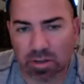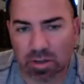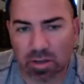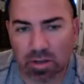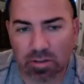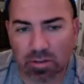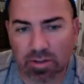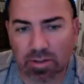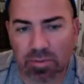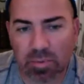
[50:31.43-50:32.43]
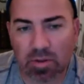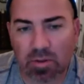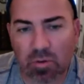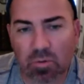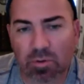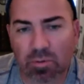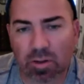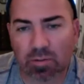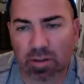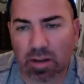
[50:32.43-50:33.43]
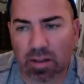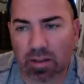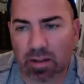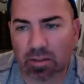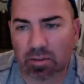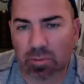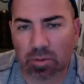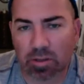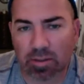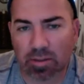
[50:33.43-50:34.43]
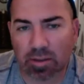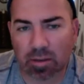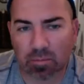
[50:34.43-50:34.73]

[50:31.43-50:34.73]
So that's probably the only relevant guy that I'd look to play in that game.